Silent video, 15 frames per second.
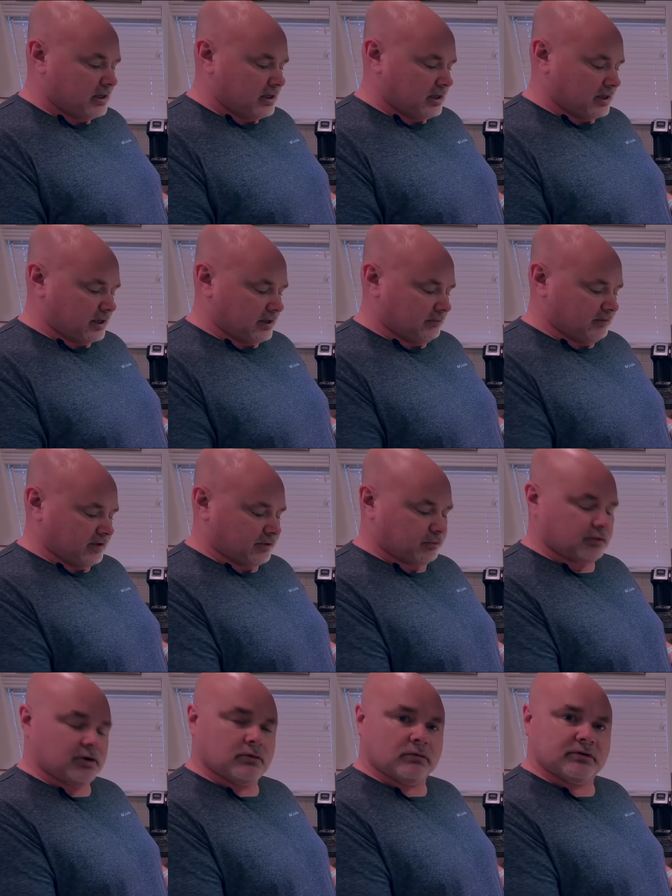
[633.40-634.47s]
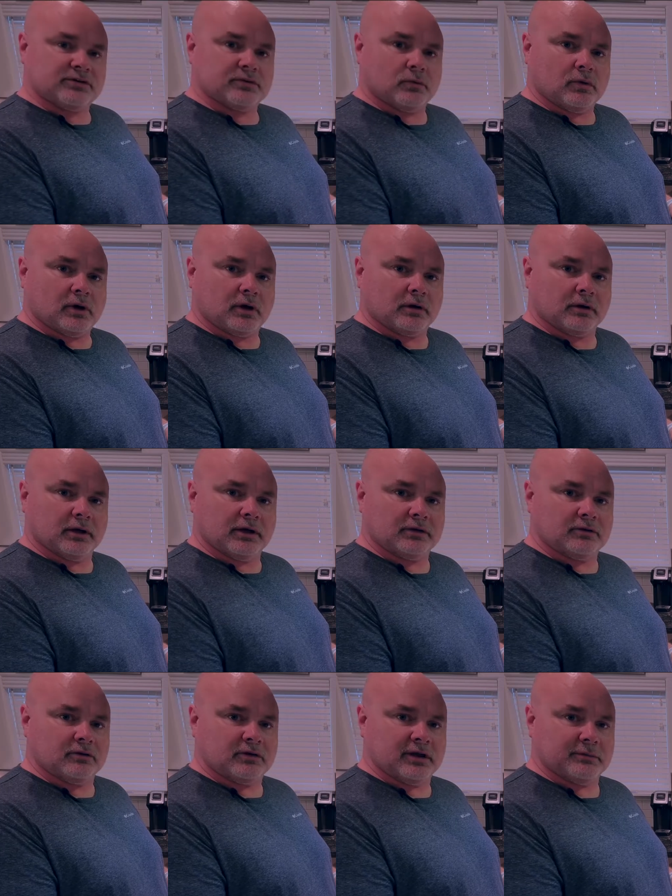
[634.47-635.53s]
The 3 quarts of water and
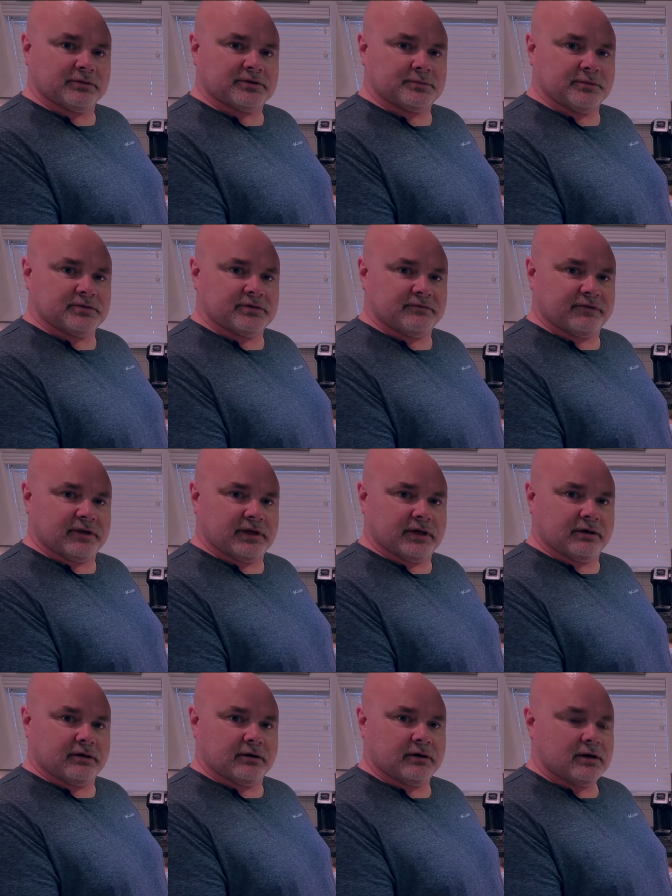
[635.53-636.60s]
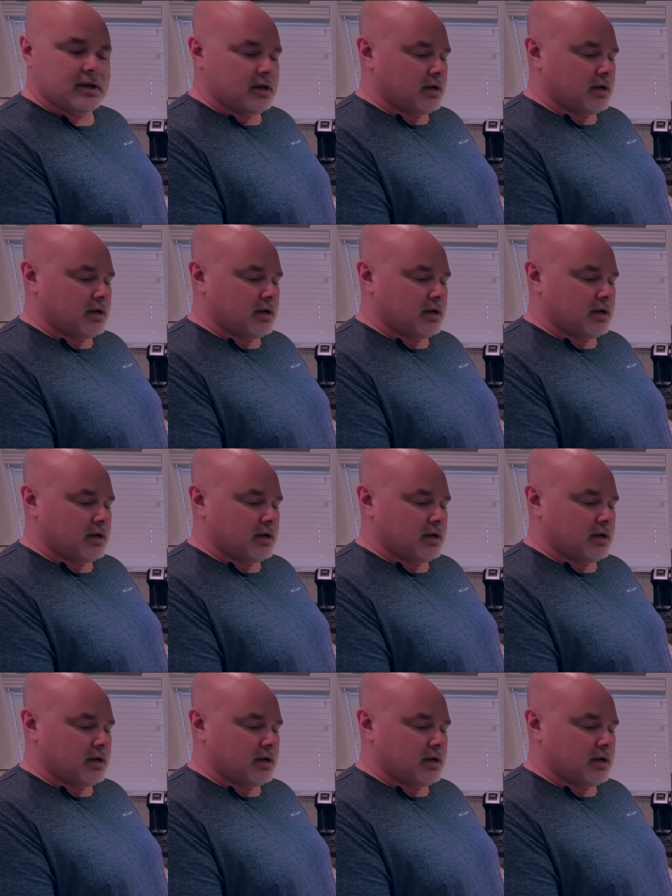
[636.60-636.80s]
2 tablespoons of vinegar.